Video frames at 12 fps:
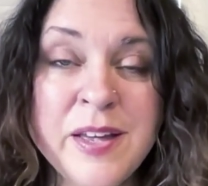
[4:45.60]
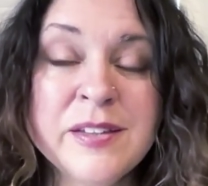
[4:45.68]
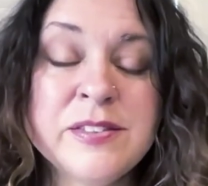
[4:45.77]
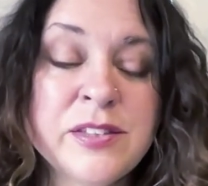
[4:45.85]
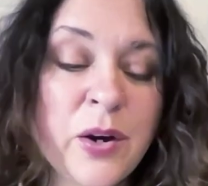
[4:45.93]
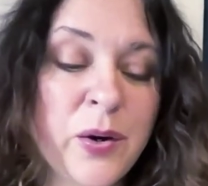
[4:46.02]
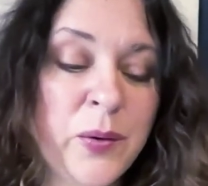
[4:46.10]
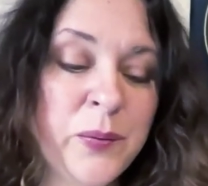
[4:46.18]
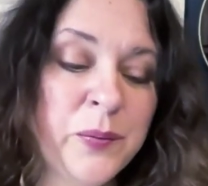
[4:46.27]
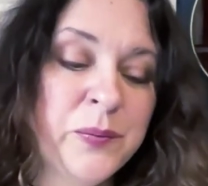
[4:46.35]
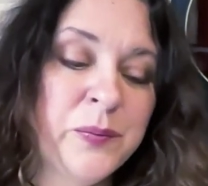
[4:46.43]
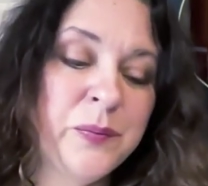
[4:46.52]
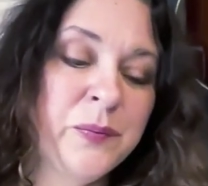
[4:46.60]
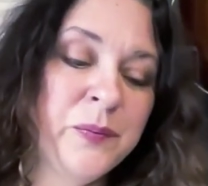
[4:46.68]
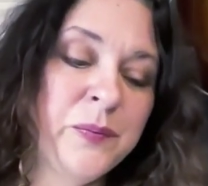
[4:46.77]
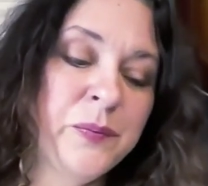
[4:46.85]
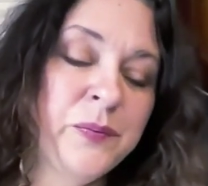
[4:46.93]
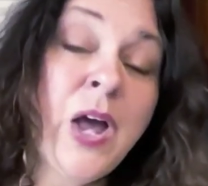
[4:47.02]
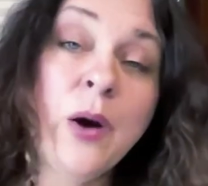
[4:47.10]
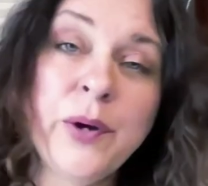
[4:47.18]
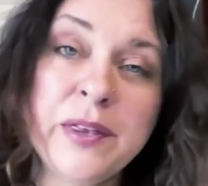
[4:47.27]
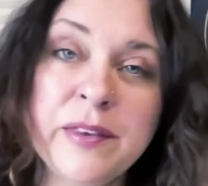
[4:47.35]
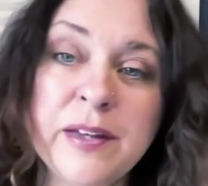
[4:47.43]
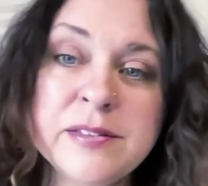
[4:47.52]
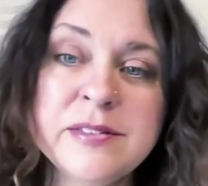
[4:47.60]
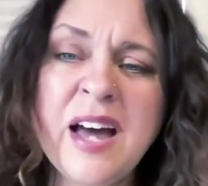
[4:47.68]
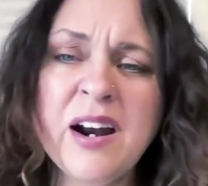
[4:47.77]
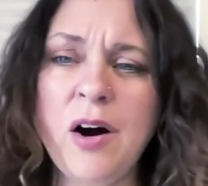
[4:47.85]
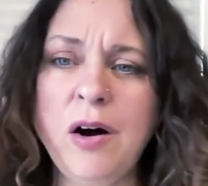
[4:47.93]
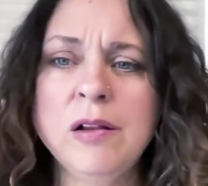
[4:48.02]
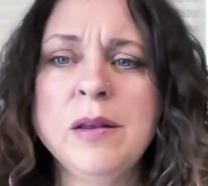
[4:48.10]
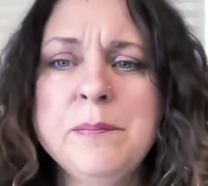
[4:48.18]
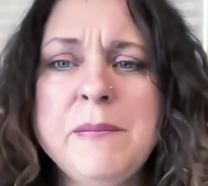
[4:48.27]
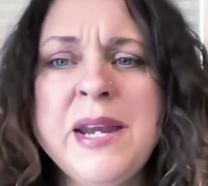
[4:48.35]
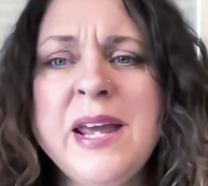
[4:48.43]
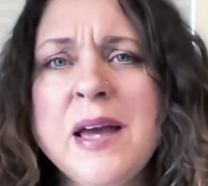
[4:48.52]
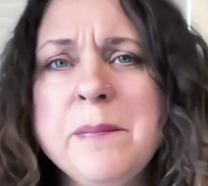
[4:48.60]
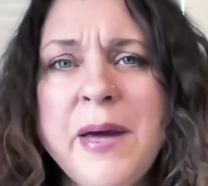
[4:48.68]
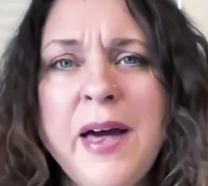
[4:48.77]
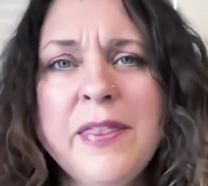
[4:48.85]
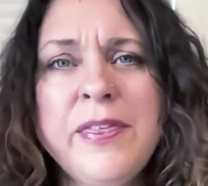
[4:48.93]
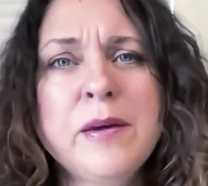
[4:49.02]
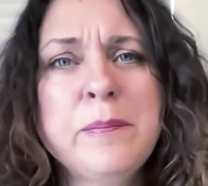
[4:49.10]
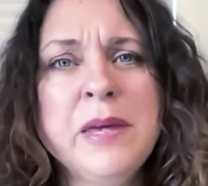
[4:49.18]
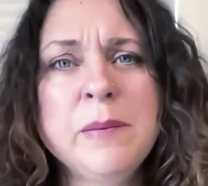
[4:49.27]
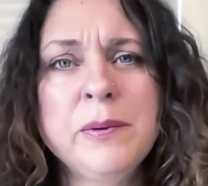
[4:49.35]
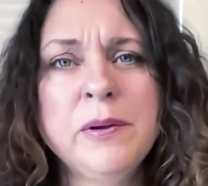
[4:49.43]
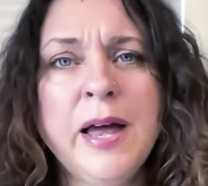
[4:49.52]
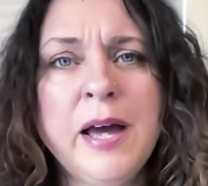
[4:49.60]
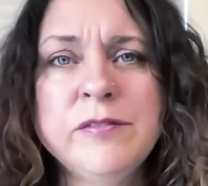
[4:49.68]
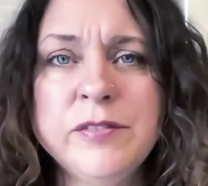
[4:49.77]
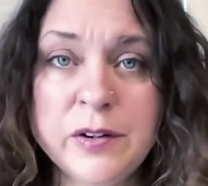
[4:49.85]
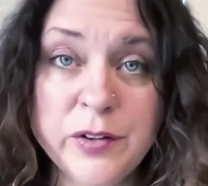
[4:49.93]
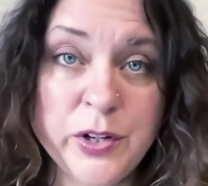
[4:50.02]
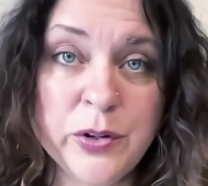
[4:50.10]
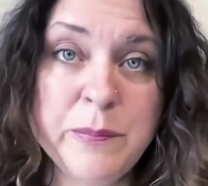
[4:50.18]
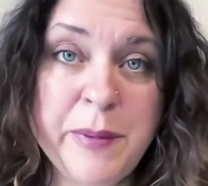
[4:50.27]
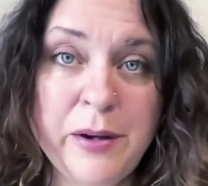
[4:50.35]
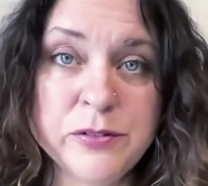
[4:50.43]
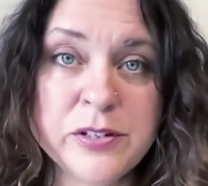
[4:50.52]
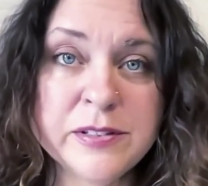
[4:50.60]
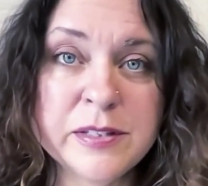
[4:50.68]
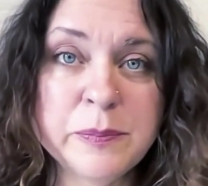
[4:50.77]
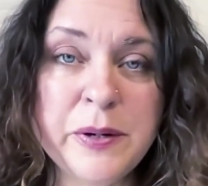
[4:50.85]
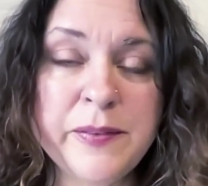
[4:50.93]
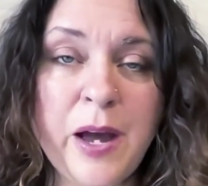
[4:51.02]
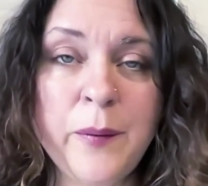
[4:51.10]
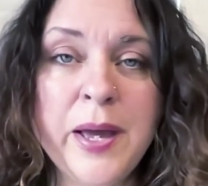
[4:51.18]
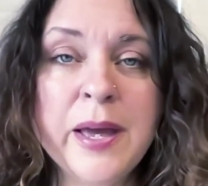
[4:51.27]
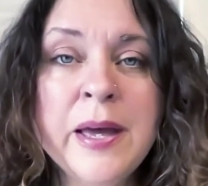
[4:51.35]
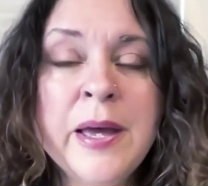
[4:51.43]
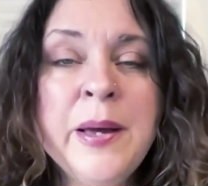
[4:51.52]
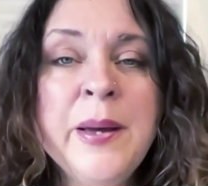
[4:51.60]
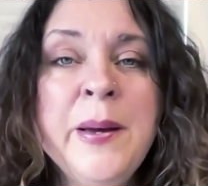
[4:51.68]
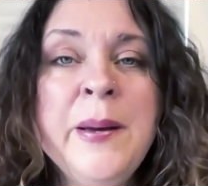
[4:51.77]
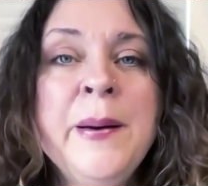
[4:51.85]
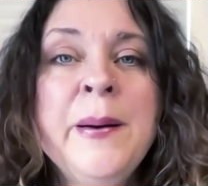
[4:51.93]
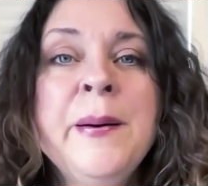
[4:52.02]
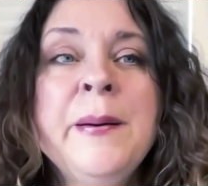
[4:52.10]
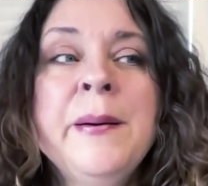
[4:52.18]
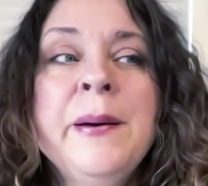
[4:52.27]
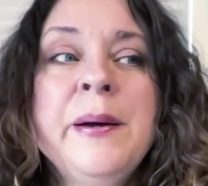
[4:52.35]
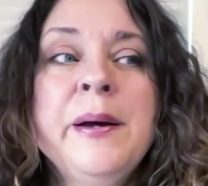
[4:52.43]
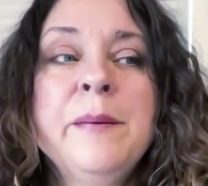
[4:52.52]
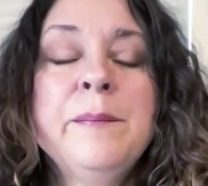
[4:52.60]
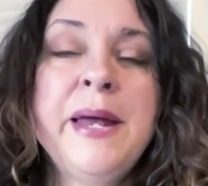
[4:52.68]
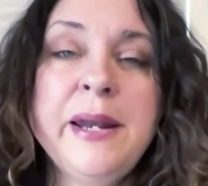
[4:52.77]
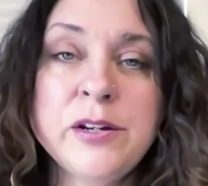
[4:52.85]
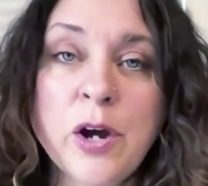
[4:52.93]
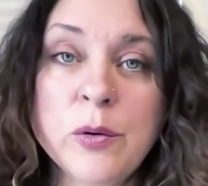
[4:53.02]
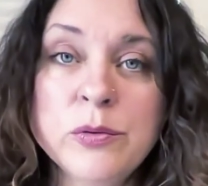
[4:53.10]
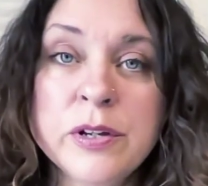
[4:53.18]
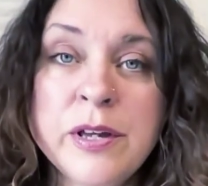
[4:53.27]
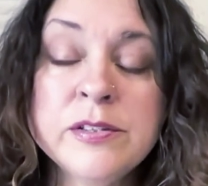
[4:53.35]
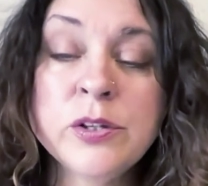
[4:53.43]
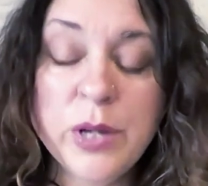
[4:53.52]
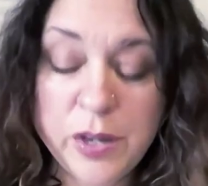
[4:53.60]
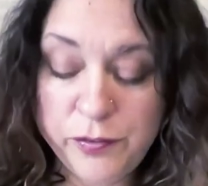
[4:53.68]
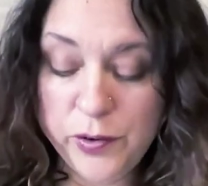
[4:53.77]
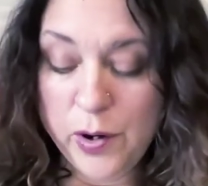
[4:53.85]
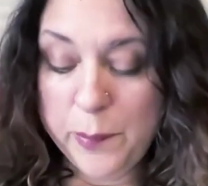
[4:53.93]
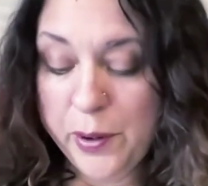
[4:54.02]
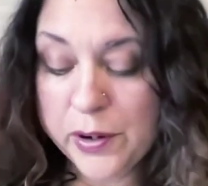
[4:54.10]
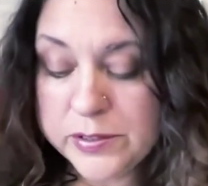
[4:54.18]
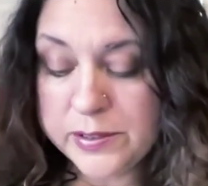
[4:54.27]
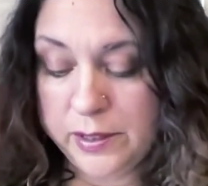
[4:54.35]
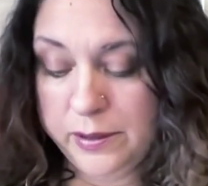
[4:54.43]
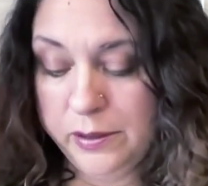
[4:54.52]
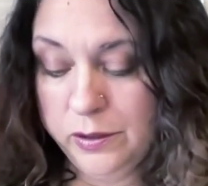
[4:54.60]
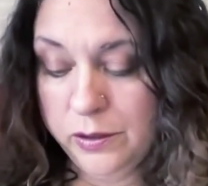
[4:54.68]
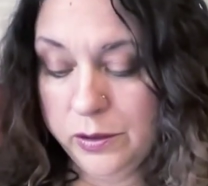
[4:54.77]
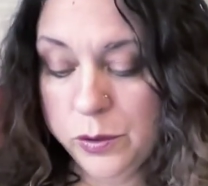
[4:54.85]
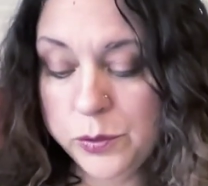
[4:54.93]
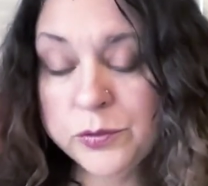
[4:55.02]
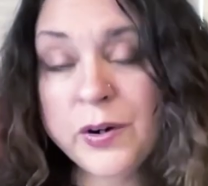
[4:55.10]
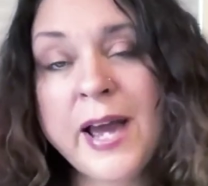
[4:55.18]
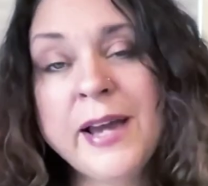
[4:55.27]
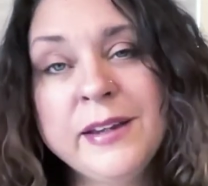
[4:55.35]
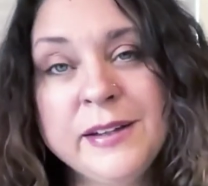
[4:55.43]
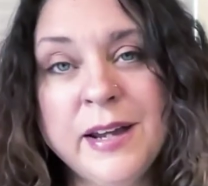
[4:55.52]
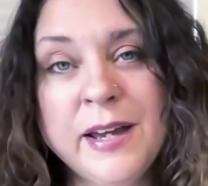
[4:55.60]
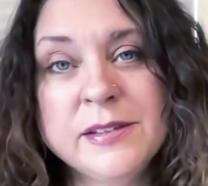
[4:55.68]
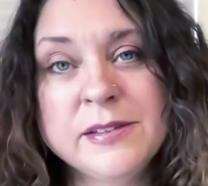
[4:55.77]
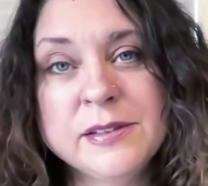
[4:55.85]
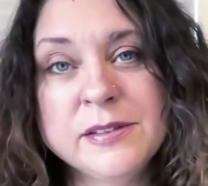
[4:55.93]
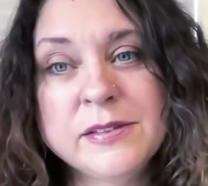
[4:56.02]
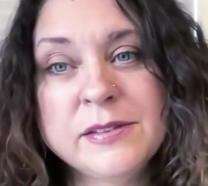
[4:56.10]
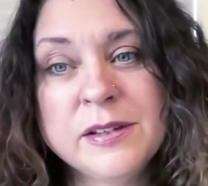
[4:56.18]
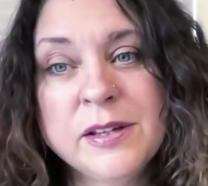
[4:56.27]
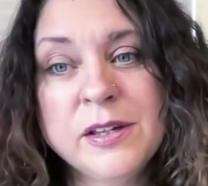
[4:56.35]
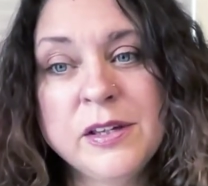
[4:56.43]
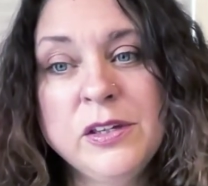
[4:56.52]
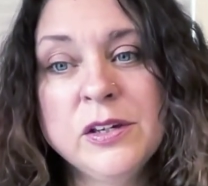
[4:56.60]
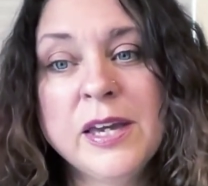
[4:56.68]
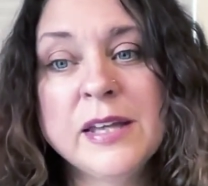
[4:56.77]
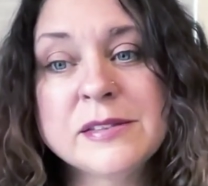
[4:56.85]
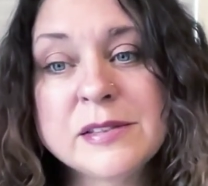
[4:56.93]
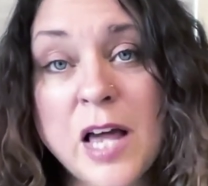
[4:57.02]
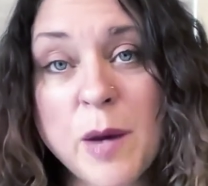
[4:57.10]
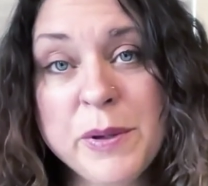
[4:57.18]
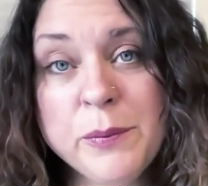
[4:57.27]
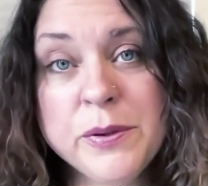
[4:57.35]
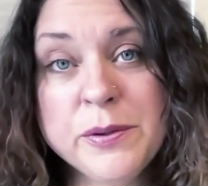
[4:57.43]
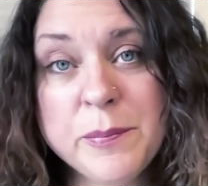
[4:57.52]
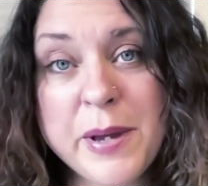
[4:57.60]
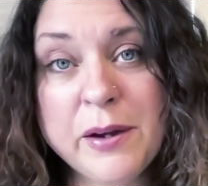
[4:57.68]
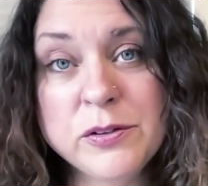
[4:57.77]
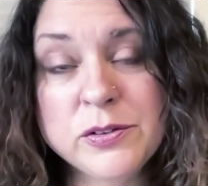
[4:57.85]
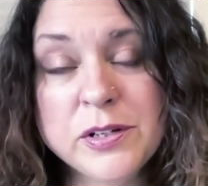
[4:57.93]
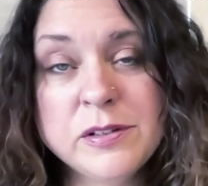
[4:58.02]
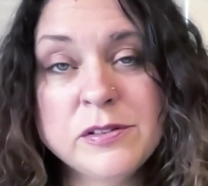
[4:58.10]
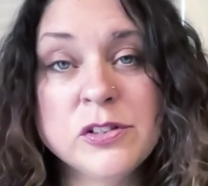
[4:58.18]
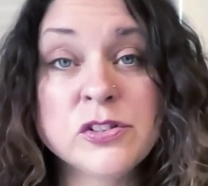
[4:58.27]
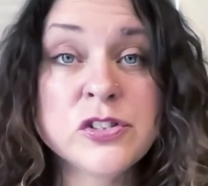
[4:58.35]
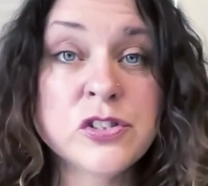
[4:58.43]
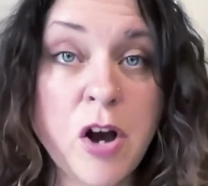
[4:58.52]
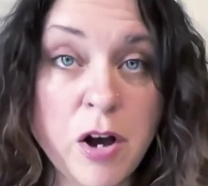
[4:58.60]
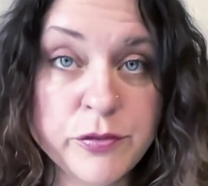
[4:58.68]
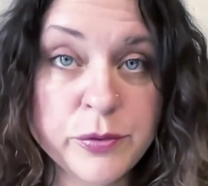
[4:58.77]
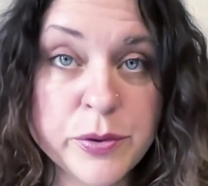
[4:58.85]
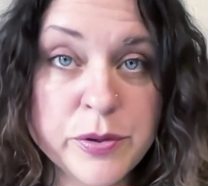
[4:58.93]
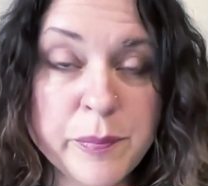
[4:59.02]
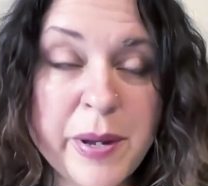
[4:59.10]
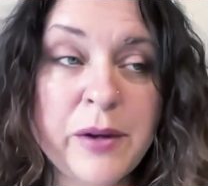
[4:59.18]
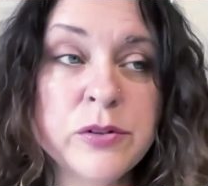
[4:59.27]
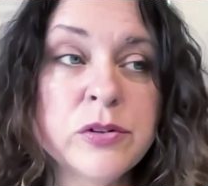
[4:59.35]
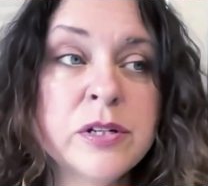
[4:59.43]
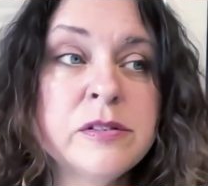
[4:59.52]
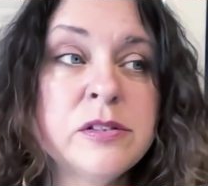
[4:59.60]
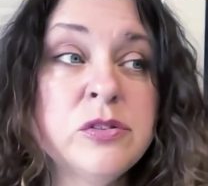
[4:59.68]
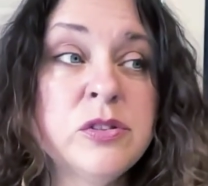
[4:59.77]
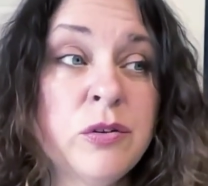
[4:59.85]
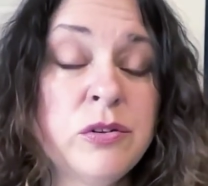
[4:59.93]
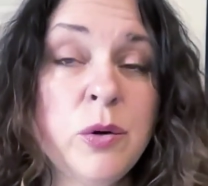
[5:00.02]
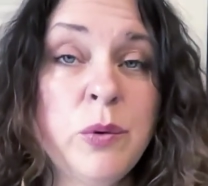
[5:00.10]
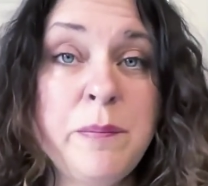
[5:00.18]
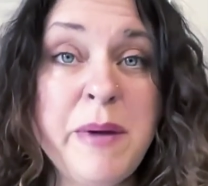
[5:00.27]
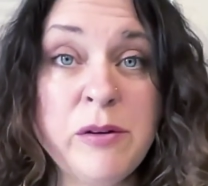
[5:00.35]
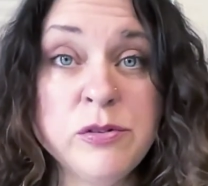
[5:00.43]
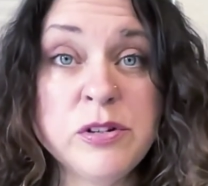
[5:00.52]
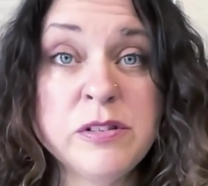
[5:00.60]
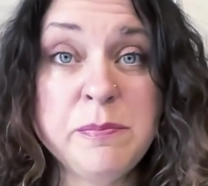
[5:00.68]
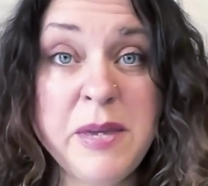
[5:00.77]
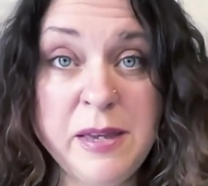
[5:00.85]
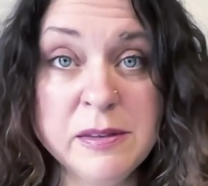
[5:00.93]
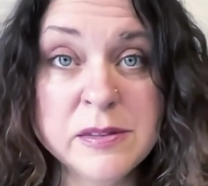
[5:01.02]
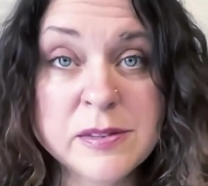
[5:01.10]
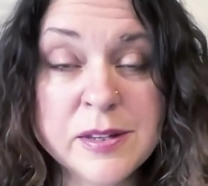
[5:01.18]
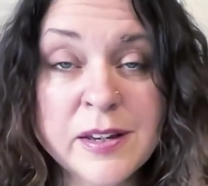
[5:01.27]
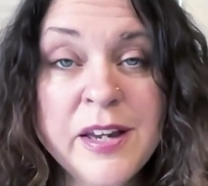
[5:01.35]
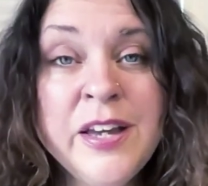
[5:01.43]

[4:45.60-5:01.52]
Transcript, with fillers: So knowing this, not all, many empathic people have very good boundaries. Let's put it that way. Many don't. So if you're a person who recognizes You get sloppy with your boundaries. You're soft with your boundaries. You don't know what boundaries means.